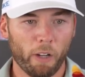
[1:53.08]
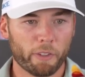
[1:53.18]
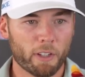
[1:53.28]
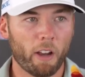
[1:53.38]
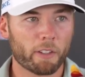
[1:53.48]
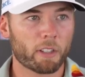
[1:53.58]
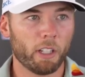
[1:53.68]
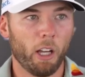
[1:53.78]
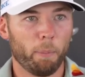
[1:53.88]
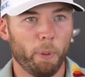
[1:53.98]
is
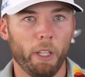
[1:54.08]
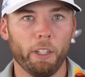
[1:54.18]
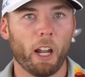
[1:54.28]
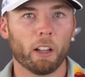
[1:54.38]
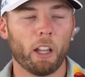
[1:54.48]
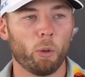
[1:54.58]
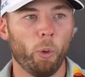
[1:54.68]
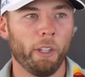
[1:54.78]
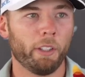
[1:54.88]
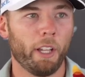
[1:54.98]
obviously up, but not a lot
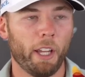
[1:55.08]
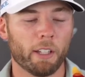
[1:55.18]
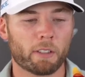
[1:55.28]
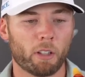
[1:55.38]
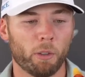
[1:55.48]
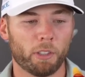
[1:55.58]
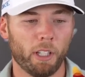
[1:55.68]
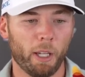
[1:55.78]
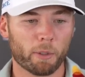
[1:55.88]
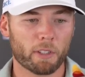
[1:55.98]
of wind today. So
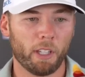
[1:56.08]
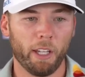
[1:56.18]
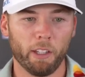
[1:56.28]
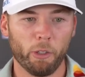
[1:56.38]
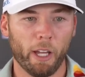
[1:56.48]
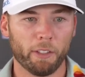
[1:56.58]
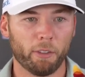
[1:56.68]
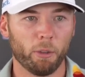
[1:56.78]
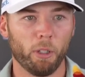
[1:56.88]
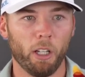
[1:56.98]
today was a day that you had
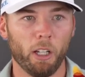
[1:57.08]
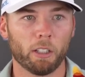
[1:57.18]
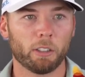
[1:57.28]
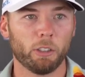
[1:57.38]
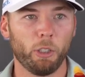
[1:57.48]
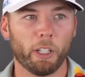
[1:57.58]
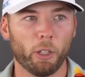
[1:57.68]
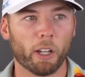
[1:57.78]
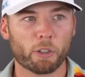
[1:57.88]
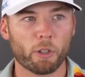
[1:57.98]
to go
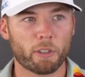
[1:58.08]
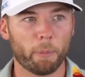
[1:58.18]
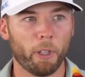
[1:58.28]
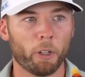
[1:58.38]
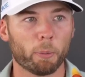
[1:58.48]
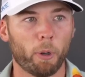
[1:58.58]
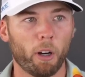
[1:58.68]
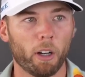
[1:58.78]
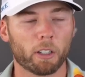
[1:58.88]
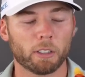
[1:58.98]
out and shoot something under
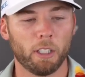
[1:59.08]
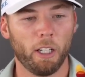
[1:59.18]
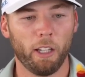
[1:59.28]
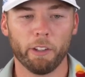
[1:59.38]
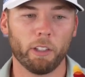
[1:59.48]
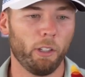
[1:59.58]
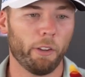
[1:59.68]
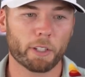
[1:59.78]
par. You know,